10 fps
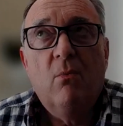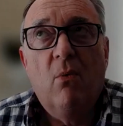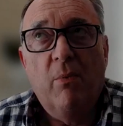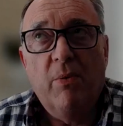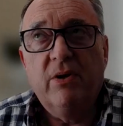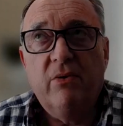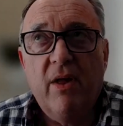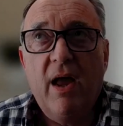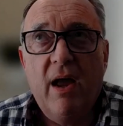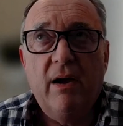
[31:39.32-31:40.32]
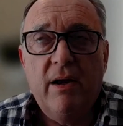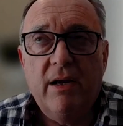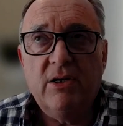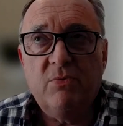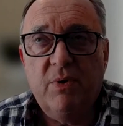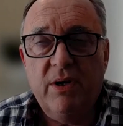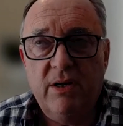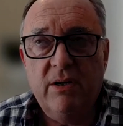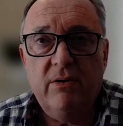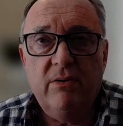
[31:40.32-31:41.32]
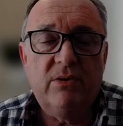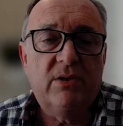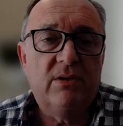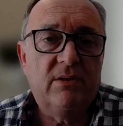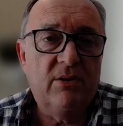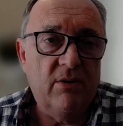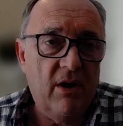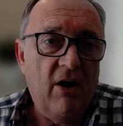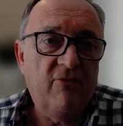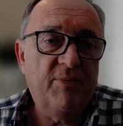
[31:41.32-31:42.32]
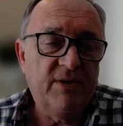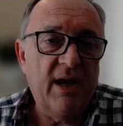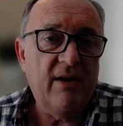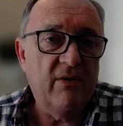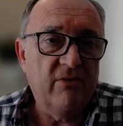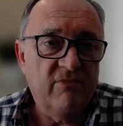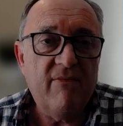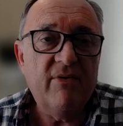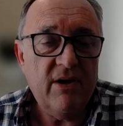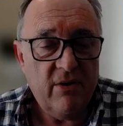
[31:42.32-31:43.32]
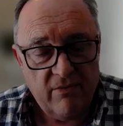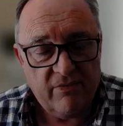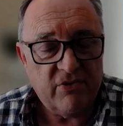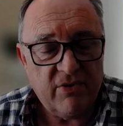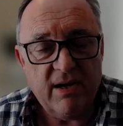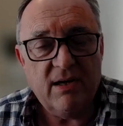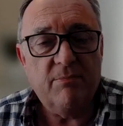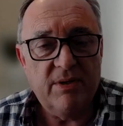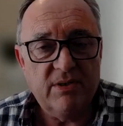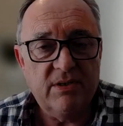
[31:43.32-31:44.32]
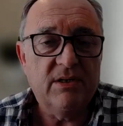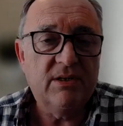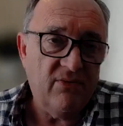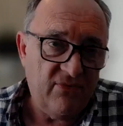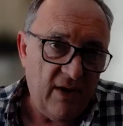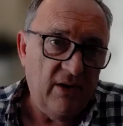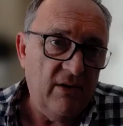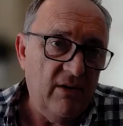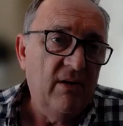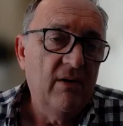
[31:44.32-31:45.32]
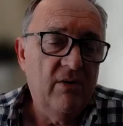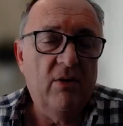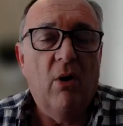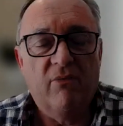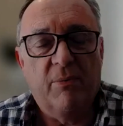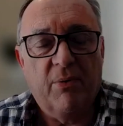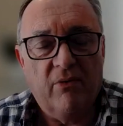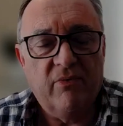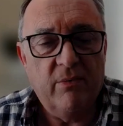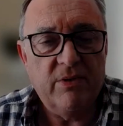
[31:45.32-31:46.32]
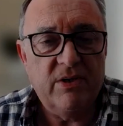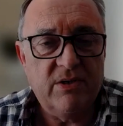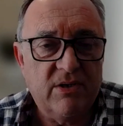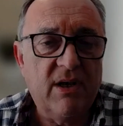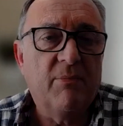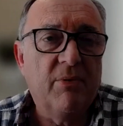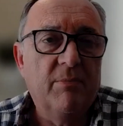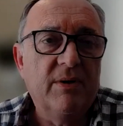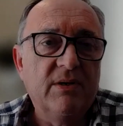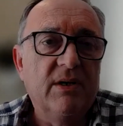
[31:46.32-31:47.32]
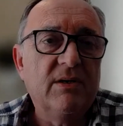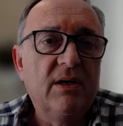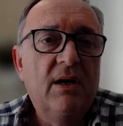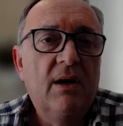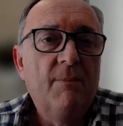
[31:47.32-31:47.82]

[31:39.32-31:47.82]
What we do there is we use 2.5% of the revenue of the trading business to fund the not-for-profit, which is a separate business.